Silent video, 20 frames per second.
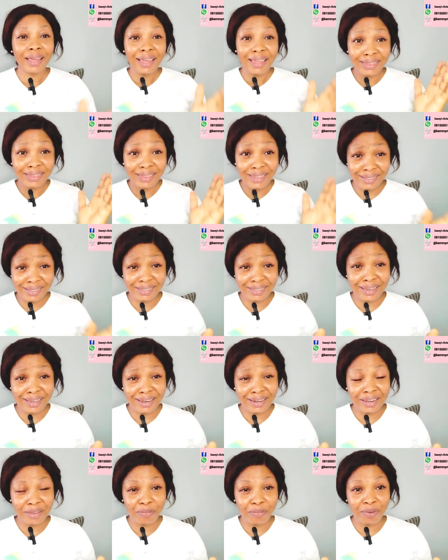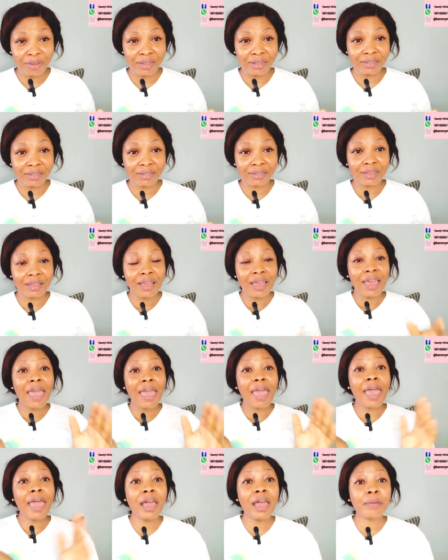These skin lipids
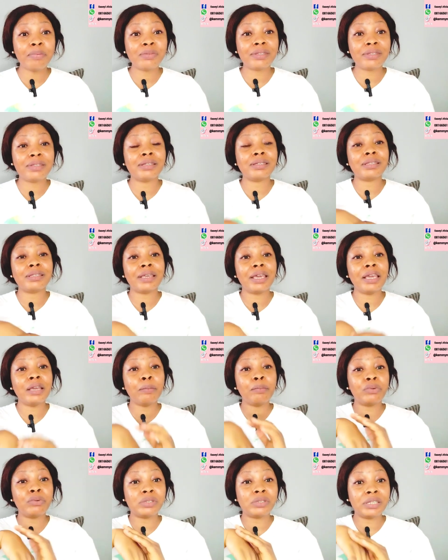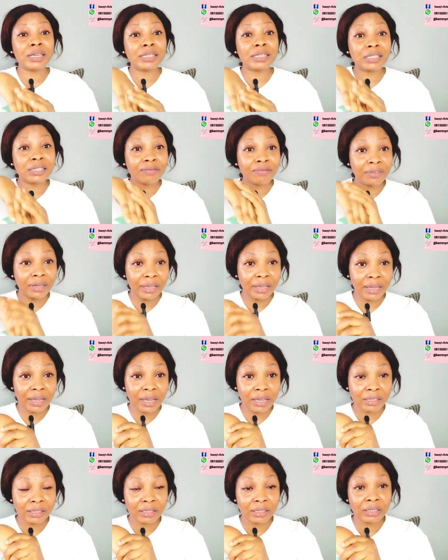helps the skin protective
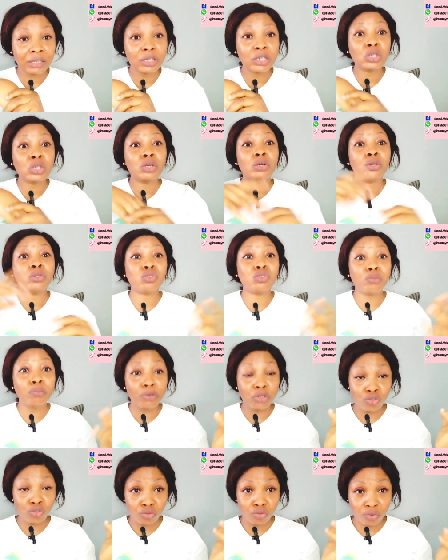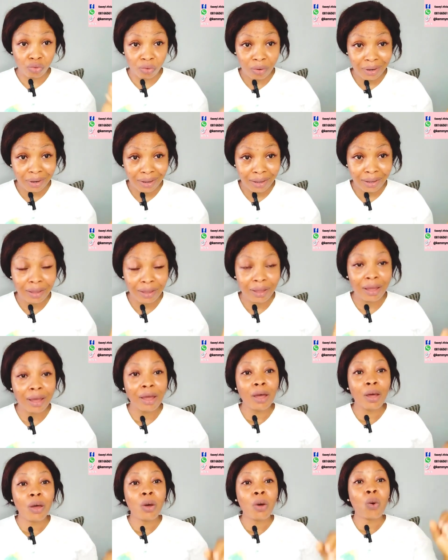layers to be strong,
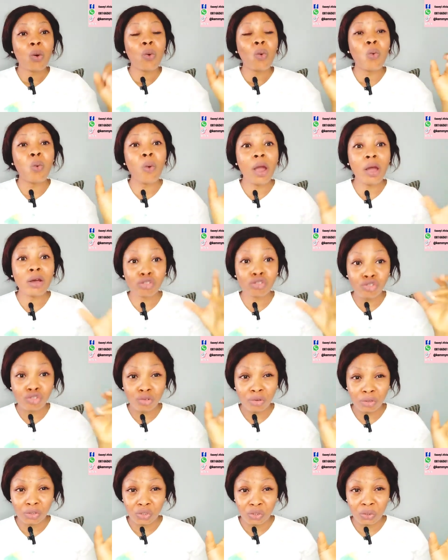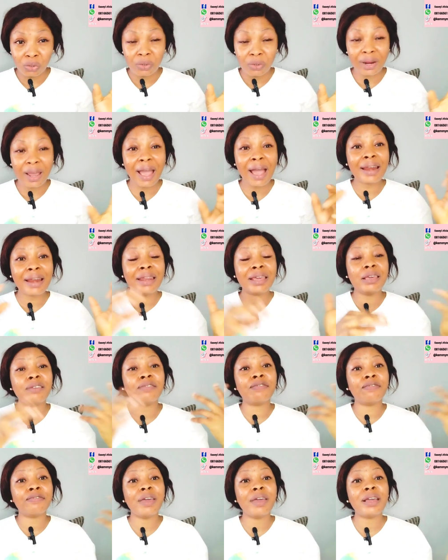well structured and
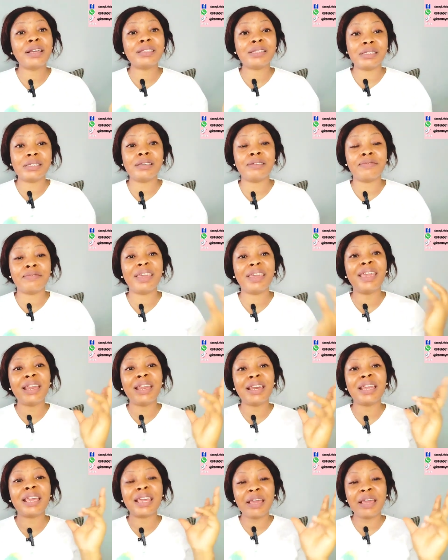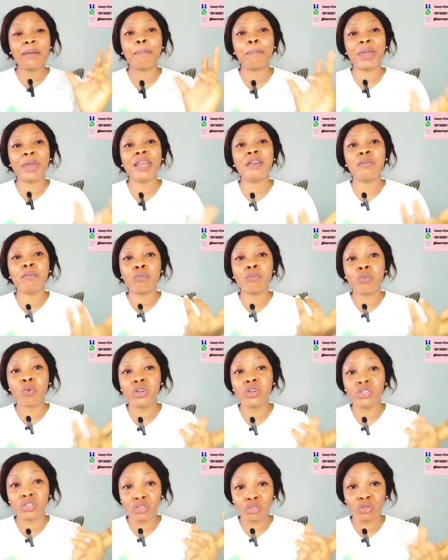effective in keeping
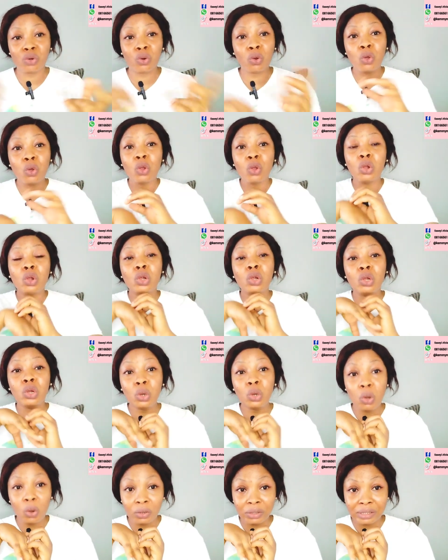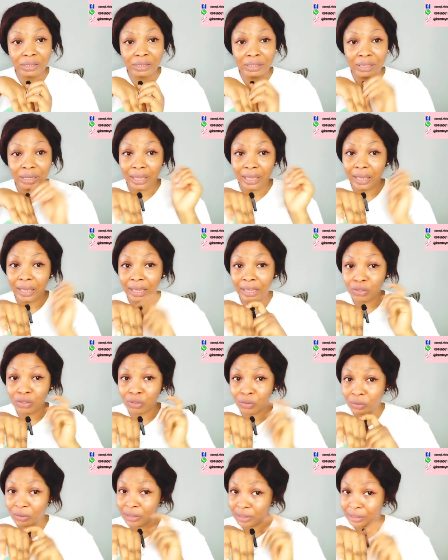moisture locked
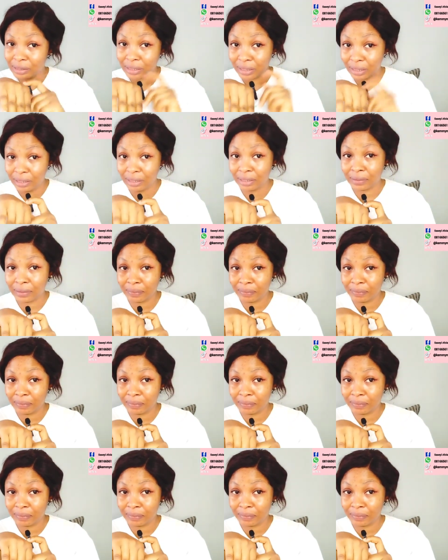into the skin.